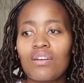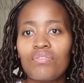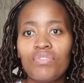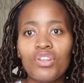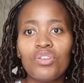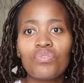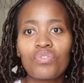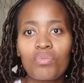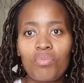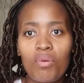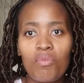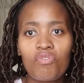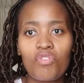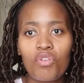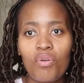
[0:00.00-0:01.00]
value from your,
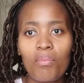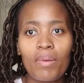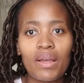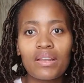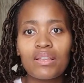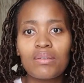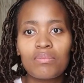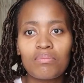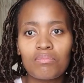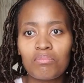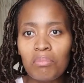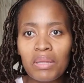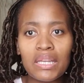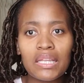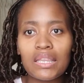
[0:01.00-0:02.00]
for your money,
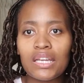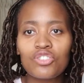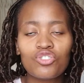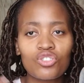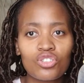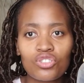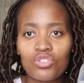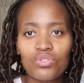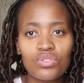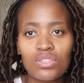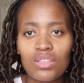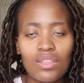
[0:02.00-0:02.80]
meaning that you're not using